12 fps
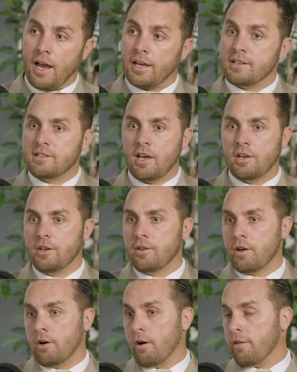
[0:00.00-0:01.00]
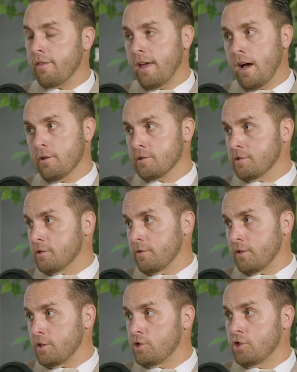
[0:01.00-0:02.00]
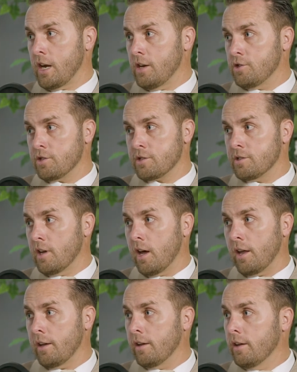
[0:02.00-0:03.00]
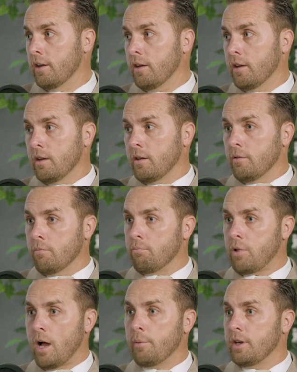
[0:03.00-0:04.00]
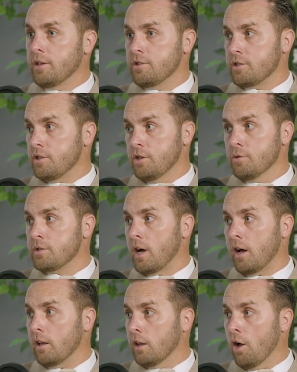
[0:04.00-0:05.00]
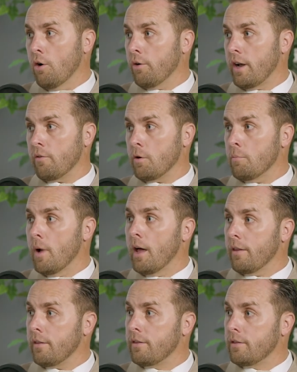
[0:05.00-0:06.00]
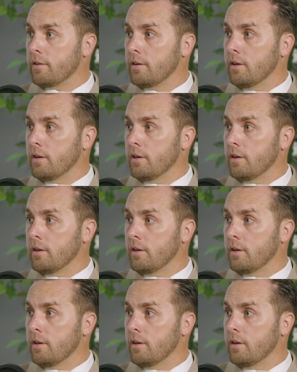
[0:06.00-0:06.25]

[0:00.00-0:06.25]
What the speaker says: I can tell you there are thousands of exchanges done probably in just Utah alone every month.